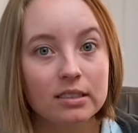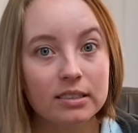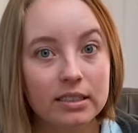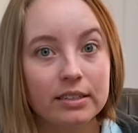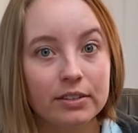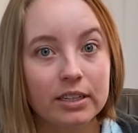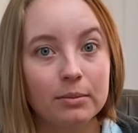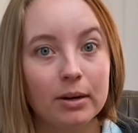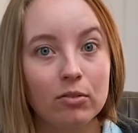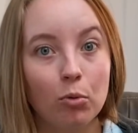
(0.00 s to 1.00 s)
significant
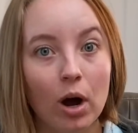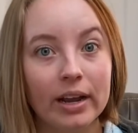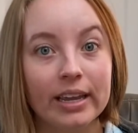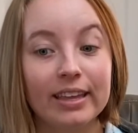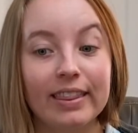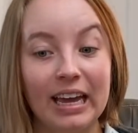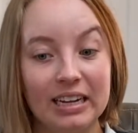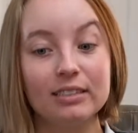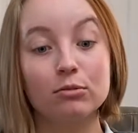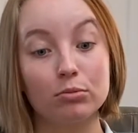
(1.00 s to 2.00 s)
amount of walking, and that
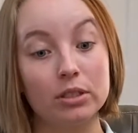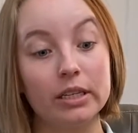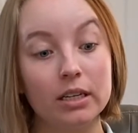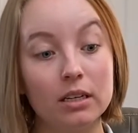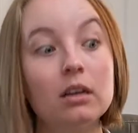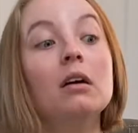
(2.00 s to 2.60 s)
has really